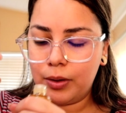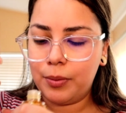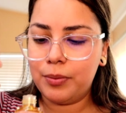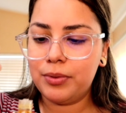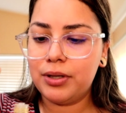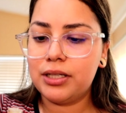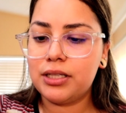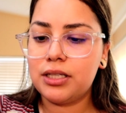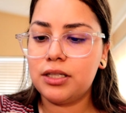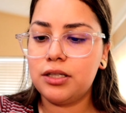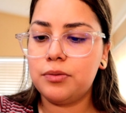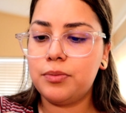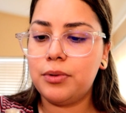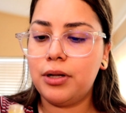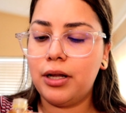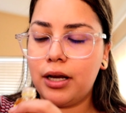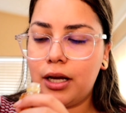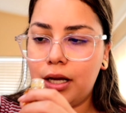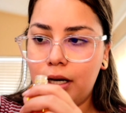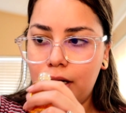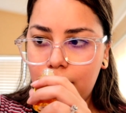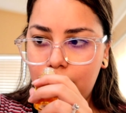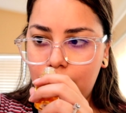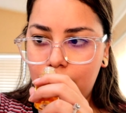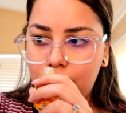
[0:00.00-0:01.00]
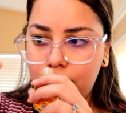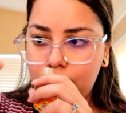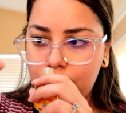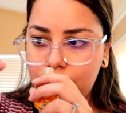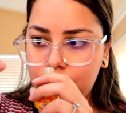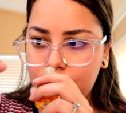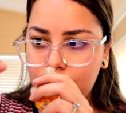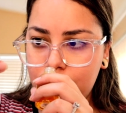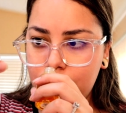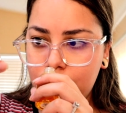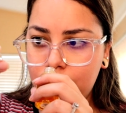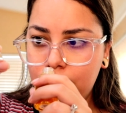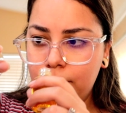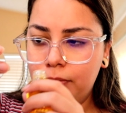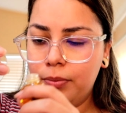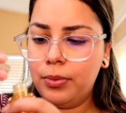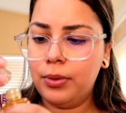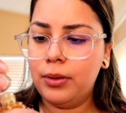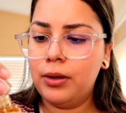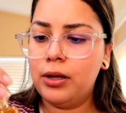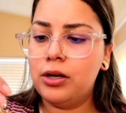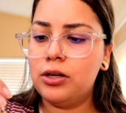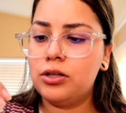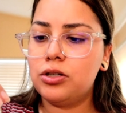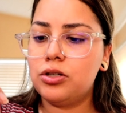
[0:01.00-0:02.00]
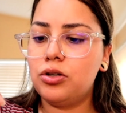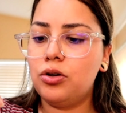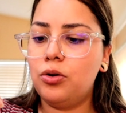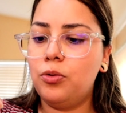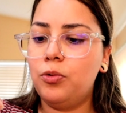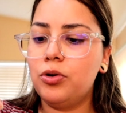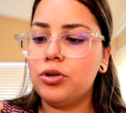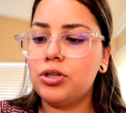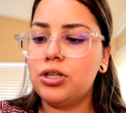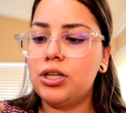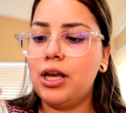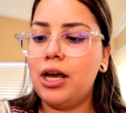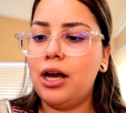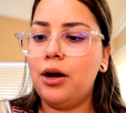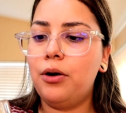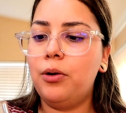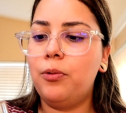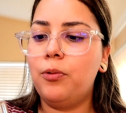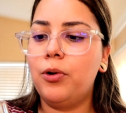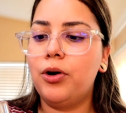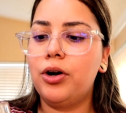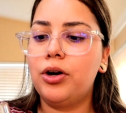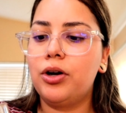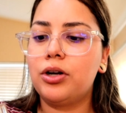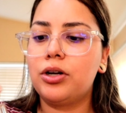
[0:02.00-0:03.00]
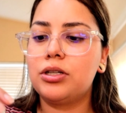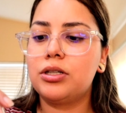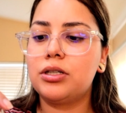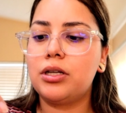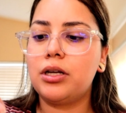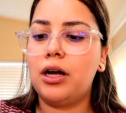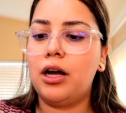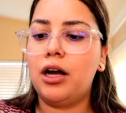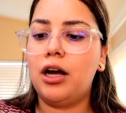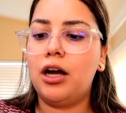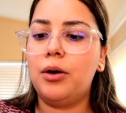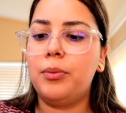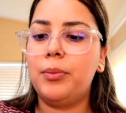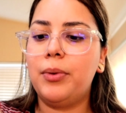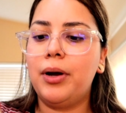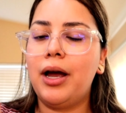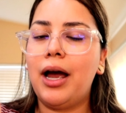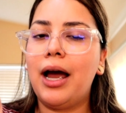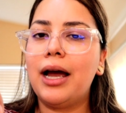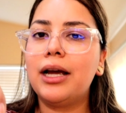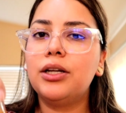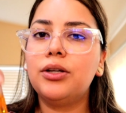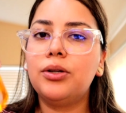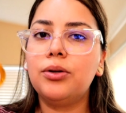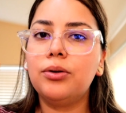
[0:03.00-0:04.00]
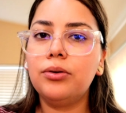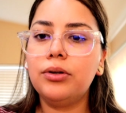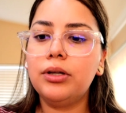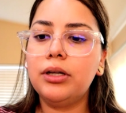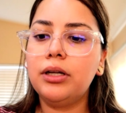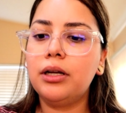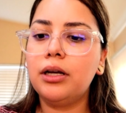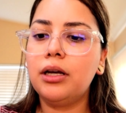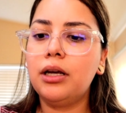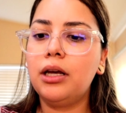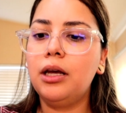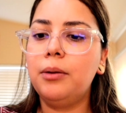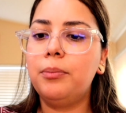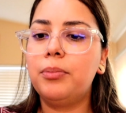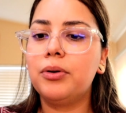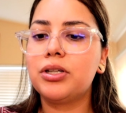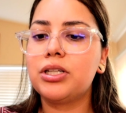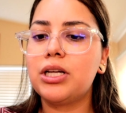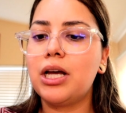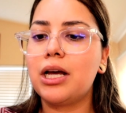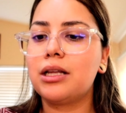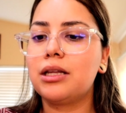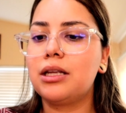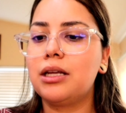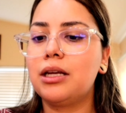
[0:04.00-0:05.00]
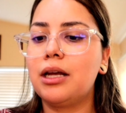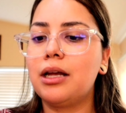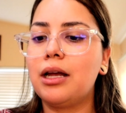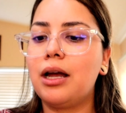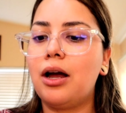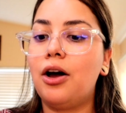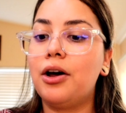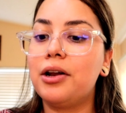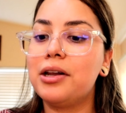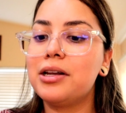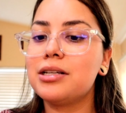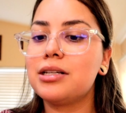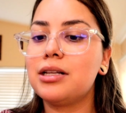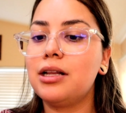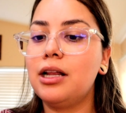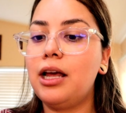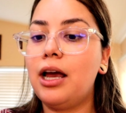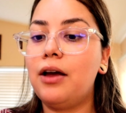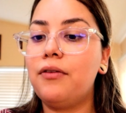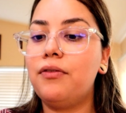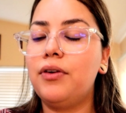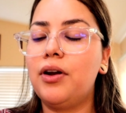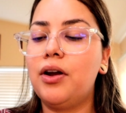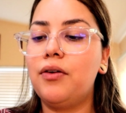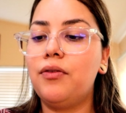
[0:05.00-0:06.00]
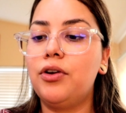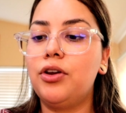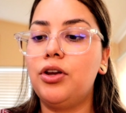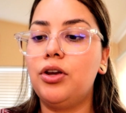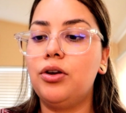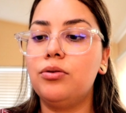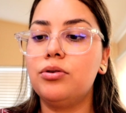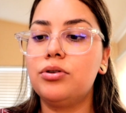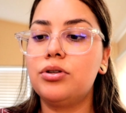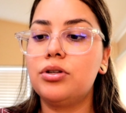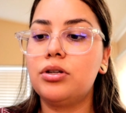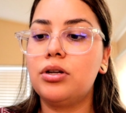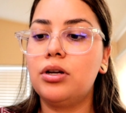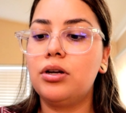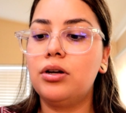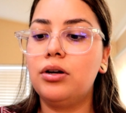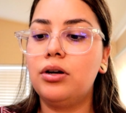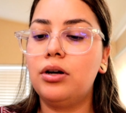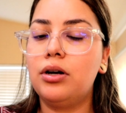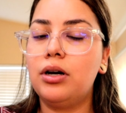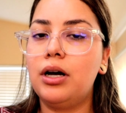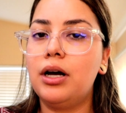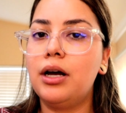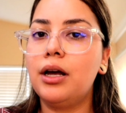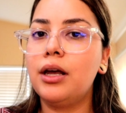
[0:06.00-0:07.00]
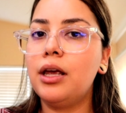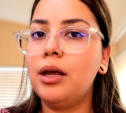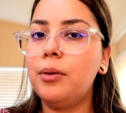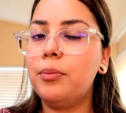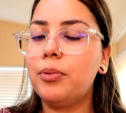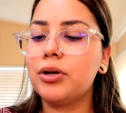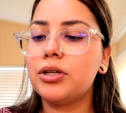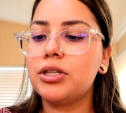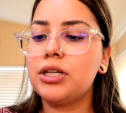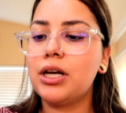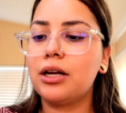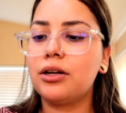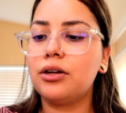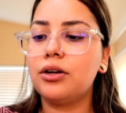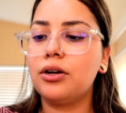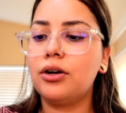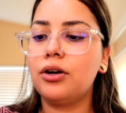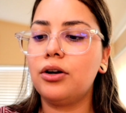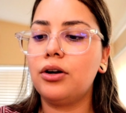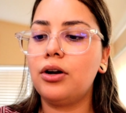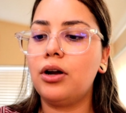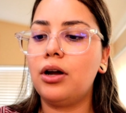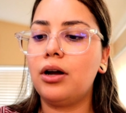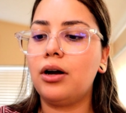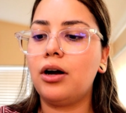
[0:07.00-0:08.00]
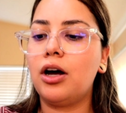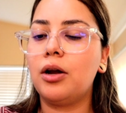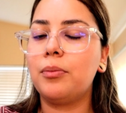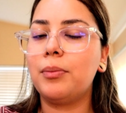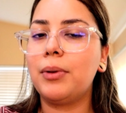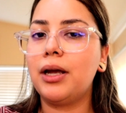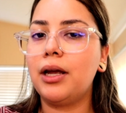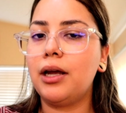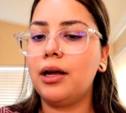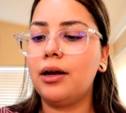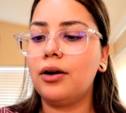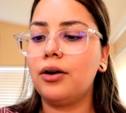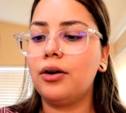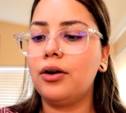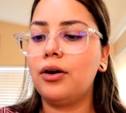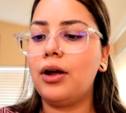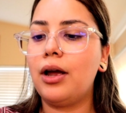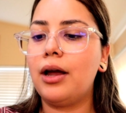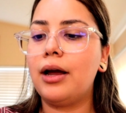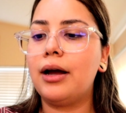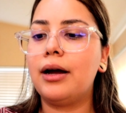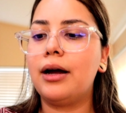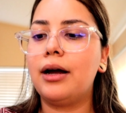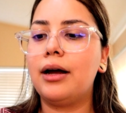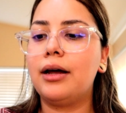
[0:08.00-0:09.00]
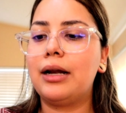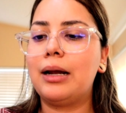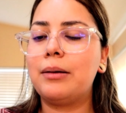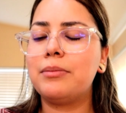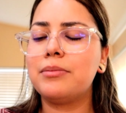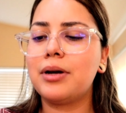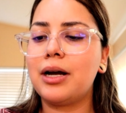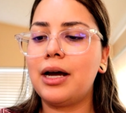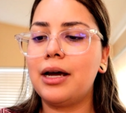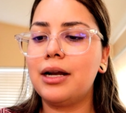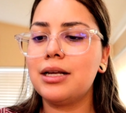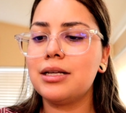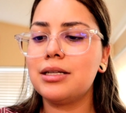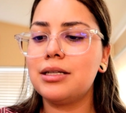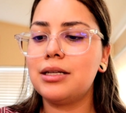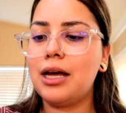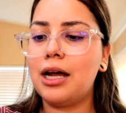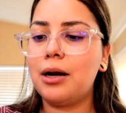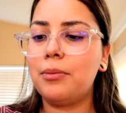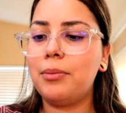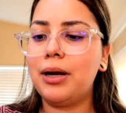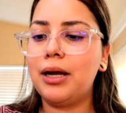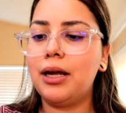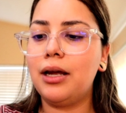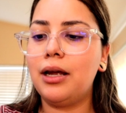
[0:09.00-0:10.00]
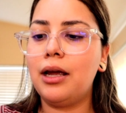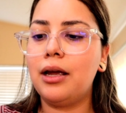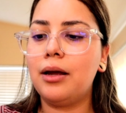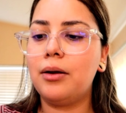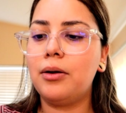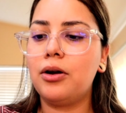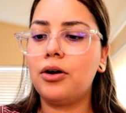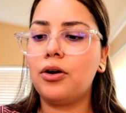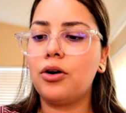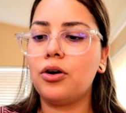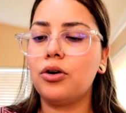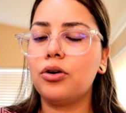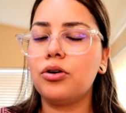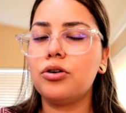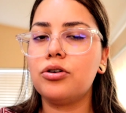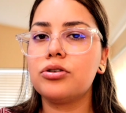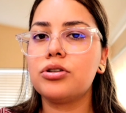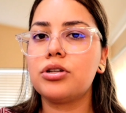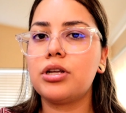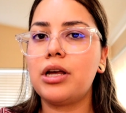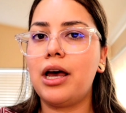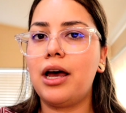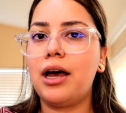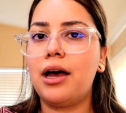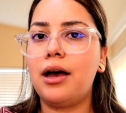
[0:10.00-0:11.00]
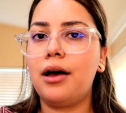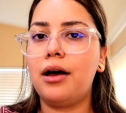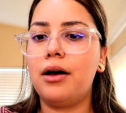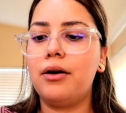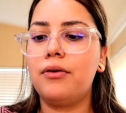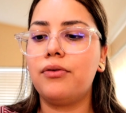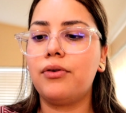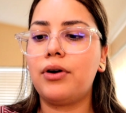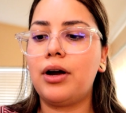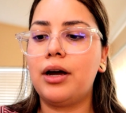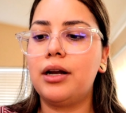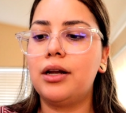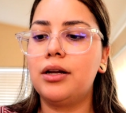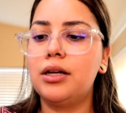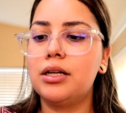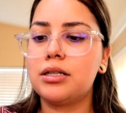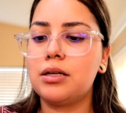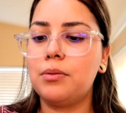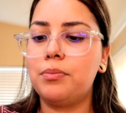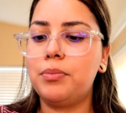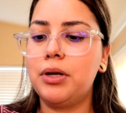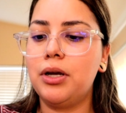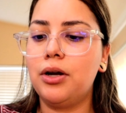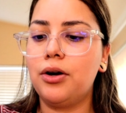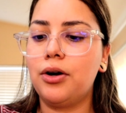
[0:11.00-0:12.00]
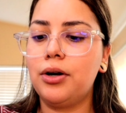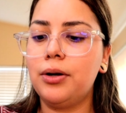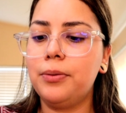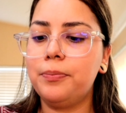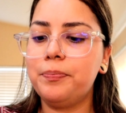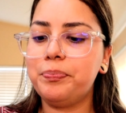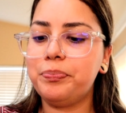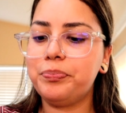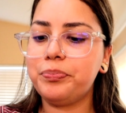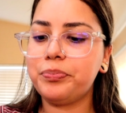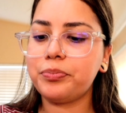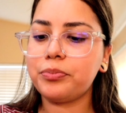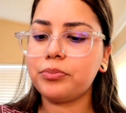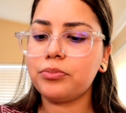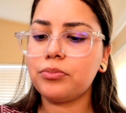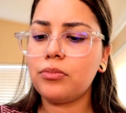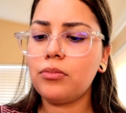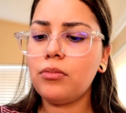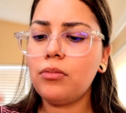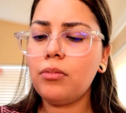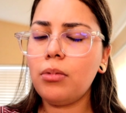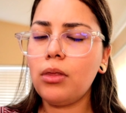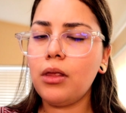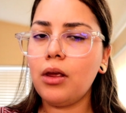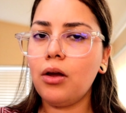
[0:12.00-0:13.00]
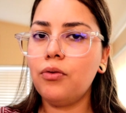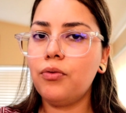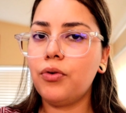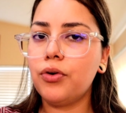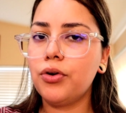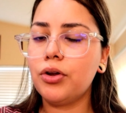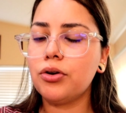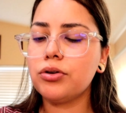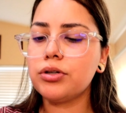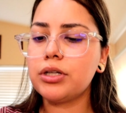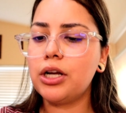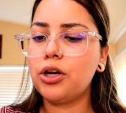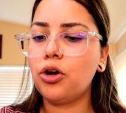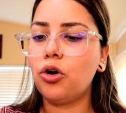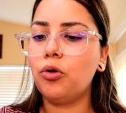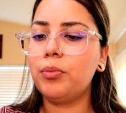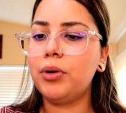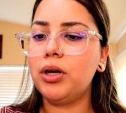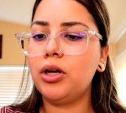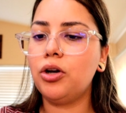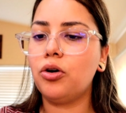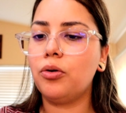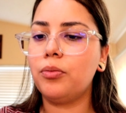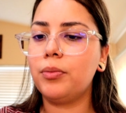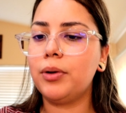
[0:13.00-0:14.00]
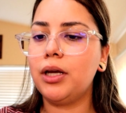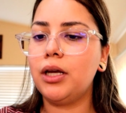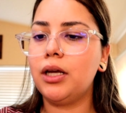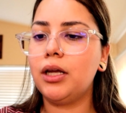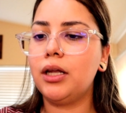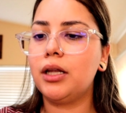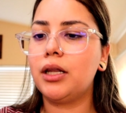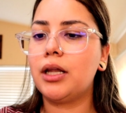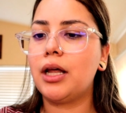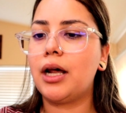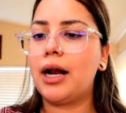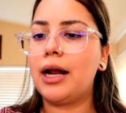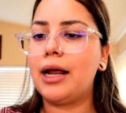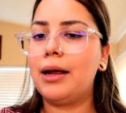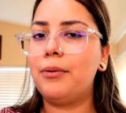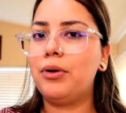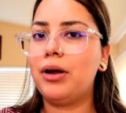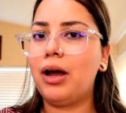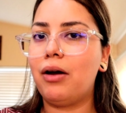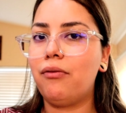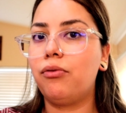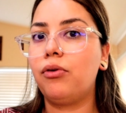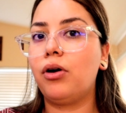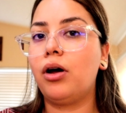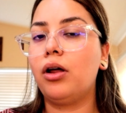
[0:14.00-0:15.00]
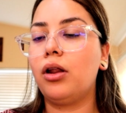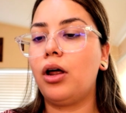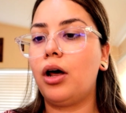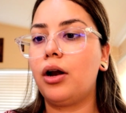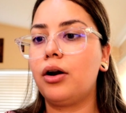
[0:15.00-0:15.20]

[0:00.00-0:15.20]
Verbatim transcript: I mean, this doesn't smell like anything. So we'll see how it works. Um, I do need heat protectant. Honestly, I've never used a heat protector on my hair and I'm kind of sad my curls have kind of disappeared. For those that know me, know me that I have a